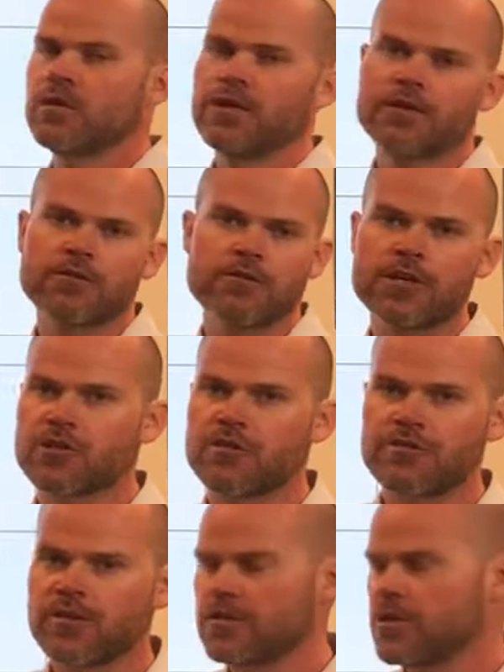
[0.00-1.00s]
like in a
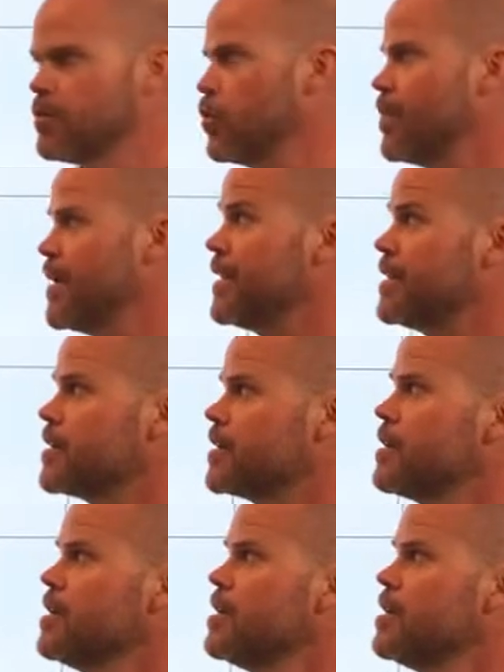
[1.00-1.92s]
restaurant, for example, pedir.